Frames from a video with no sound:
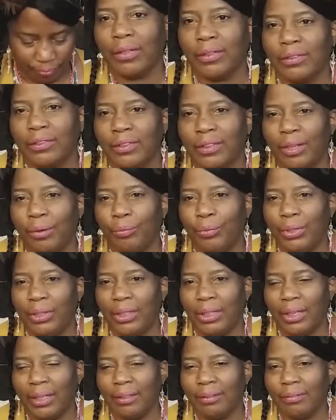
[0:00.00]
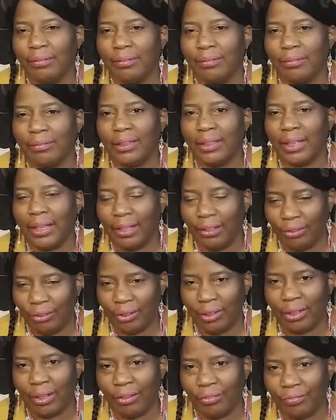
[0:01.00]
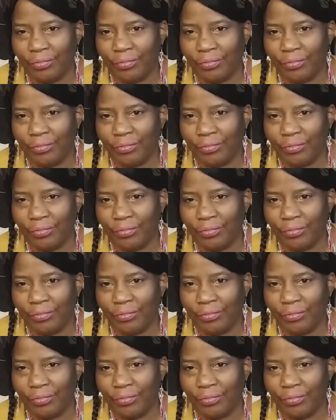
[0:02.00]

so that we can land on our